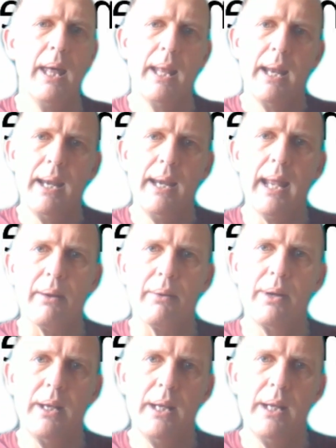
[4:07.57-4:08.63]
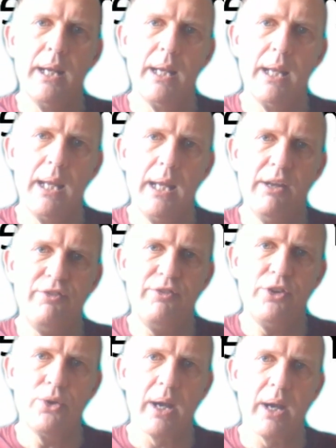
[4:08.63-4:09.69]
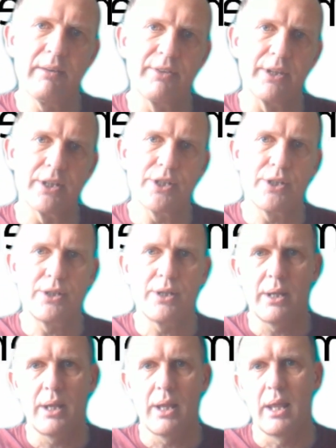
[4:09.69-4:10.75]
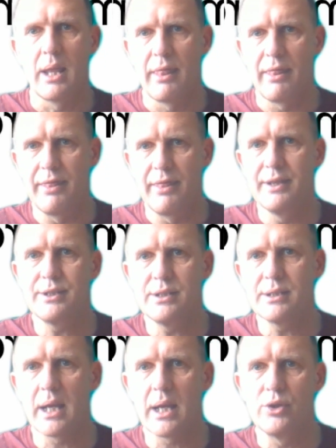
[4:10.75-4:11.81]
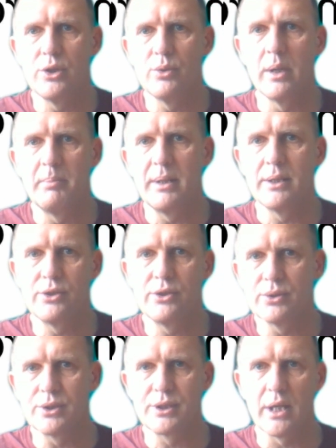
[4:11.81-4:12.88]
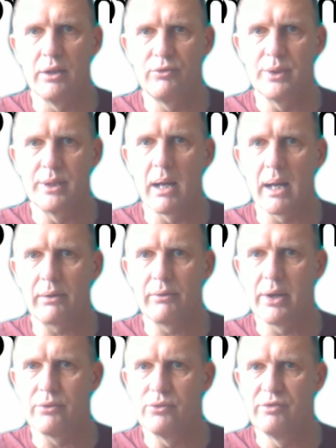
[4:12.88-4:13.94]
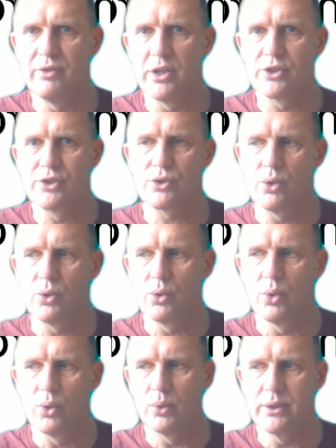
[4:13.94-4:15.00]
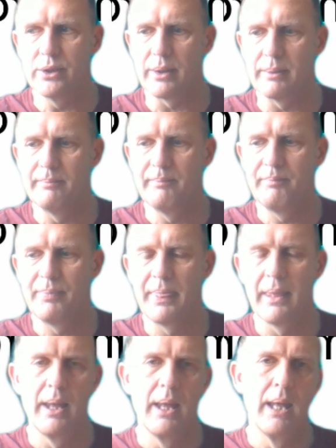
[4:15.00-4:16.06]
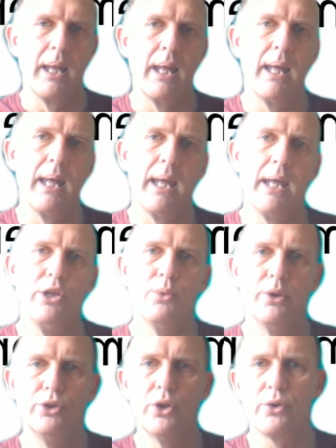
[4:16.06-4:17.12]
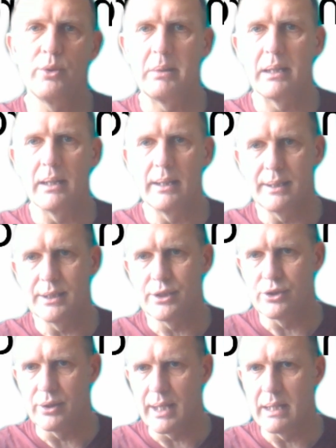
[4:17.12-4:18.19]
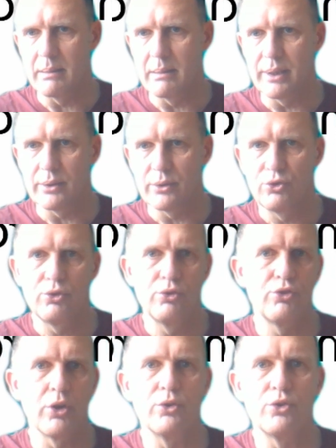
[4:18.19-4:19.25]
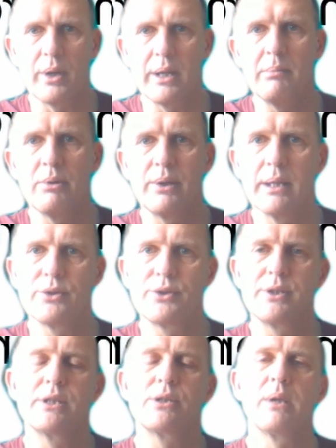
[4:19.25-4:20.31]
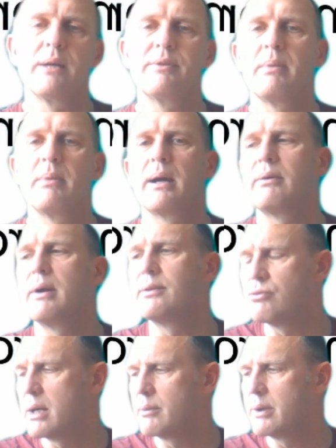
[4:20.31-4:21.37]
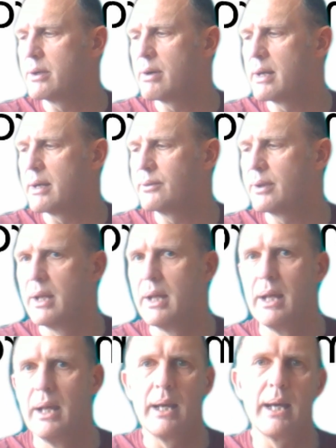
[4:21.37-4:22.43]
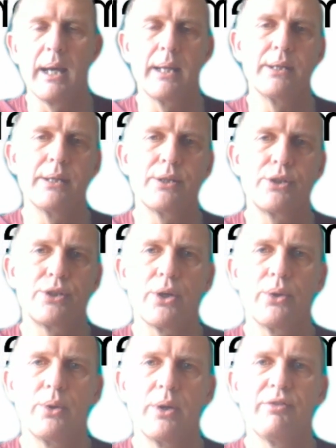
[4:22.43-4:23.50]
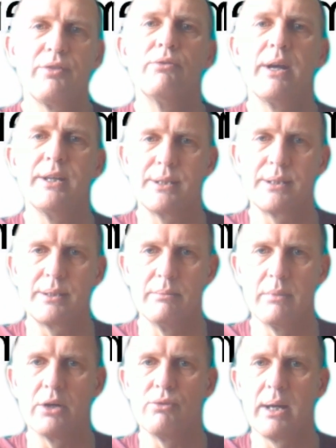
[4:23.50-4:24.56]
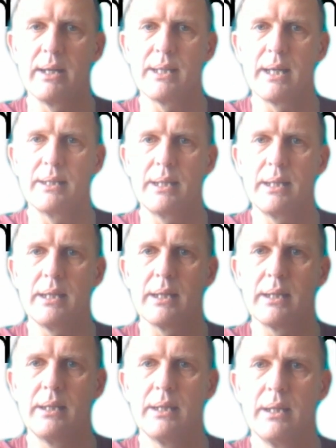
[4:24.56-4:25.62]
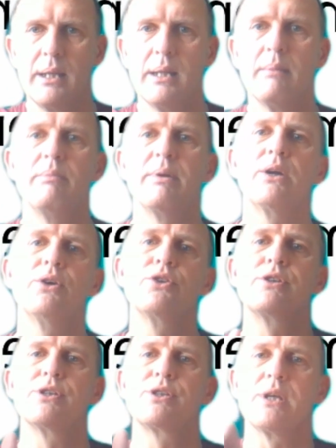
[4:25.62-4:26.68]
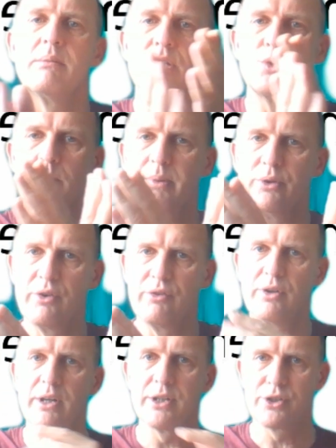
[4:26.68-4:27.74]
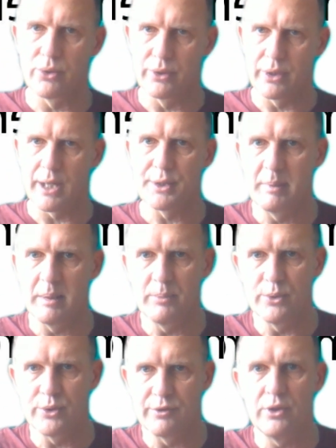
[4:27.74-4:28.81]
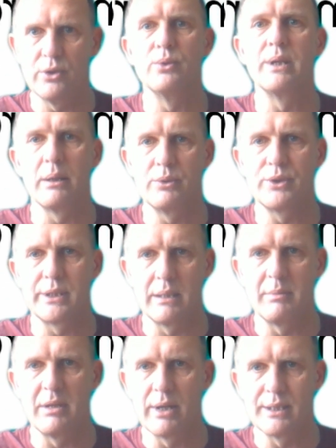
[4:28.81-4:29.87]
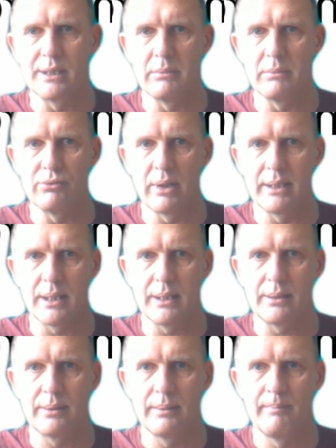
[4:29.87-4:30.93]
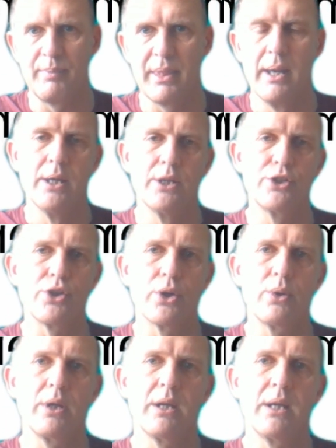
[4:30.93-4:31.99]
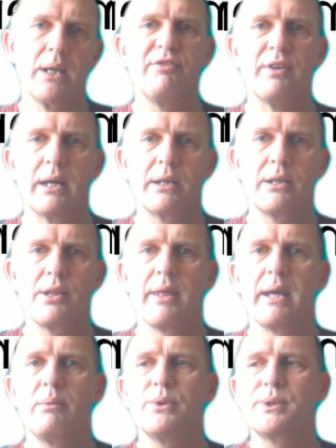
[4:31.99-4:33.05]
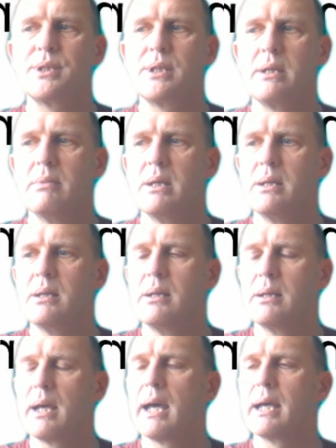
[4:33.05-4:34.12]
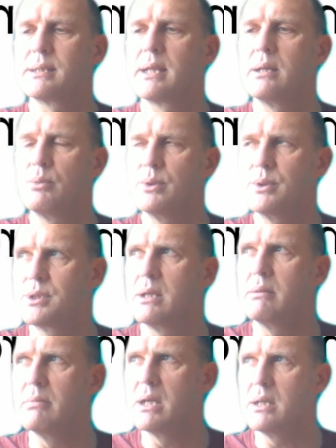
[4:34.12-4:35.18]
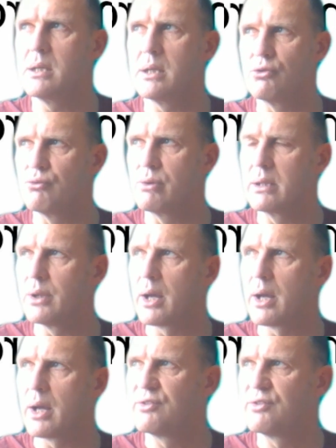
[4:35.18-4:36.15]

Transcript: Now, if you have this, this is how you will appear to yourself with the background reversed all the time. You will not appear like this to anybody else. So to anybody else, this will have the background the right way around. And so if I raise my right hand here, because this image will be reversed on other people's view, they will see me raising my right hand. So in effect, they will see me as they would see me in real life.